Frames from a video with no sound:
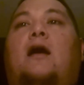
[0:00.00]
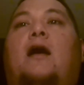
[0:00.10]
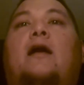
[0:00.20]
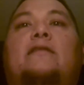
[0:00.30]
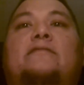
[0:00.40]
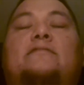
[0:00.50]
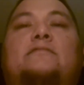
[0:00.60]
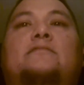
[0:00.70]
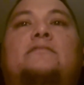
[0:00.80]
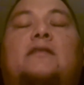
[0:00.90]
I
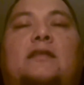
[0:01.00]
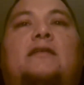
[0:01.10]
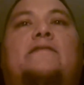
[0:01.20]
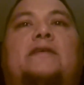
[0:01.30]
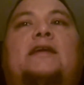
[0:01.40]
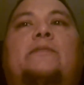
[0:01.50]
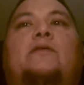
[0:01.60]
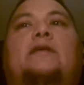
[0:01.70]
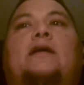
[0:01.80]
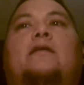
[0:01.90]
think of
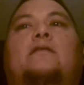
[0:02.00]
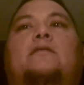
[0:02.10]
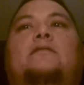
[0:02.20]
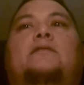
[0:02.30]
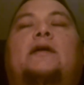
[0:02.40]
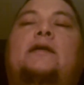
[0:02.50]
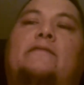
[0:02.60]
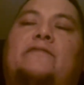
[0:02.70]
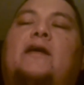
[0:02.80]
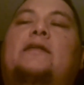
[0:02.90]
chemo now, and
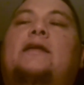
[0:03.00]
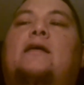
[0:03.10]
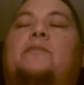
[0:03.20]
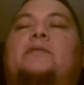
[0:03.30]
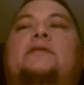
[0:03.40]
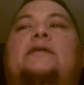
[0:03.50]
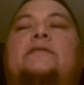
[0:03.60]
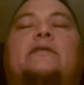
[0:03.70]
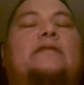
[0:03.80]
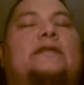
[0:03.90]
I'm fine now, but like
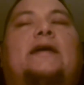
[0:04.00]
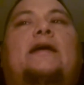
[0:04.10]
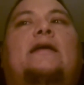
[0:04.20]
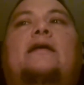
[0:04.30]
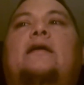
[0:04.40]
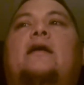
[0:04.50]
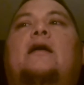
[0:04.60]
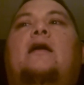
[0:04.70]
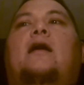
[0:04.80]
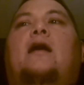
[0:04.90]
during the day,
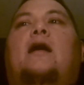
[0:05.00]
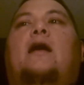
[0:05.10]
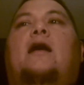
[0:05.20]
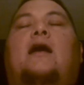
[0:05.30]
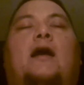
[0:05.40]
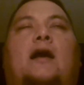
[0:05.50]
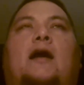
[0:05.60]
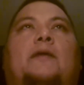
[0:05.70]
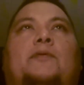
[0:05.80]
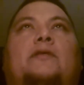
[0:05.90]

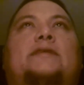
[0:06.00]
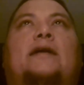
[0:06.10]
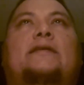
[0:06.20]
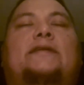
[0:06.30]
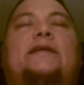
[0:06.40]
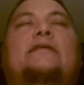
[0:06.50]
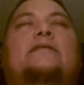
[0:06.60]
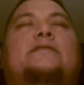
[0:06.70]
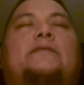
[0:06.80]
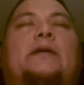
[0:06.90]
I broke down in
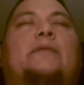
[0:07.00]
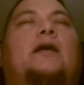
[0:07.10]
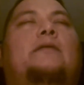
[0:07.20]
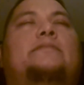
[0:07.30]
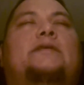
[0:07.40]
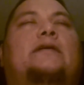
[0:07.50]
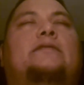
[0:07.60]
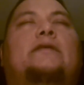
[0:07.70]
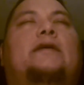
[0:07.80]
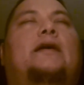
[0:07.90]
tears to my mom, telling
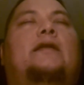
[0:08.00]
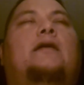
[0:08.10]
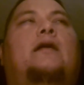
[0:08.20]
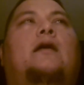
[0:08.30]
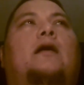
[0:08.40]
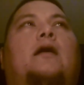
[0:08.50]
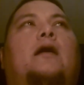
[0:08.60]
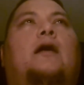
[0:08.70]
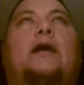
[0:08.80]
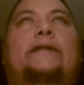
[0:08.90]
her that
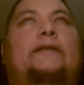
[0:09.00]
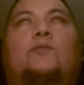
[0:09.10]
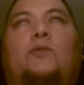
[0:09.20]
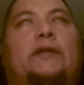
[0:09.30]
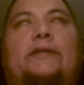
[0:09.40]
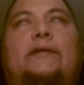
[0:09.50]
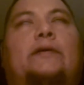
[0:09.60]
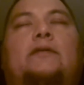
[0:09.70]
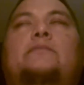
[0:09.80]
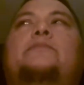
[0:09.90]
I didn't want to do
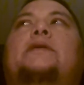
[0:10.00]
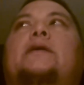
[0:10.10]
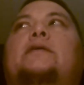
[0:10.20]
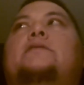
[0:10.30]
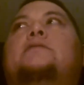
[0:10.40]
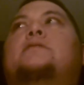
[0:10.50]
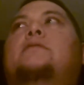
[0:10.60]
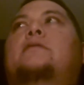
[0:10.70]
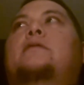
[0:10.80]
it, because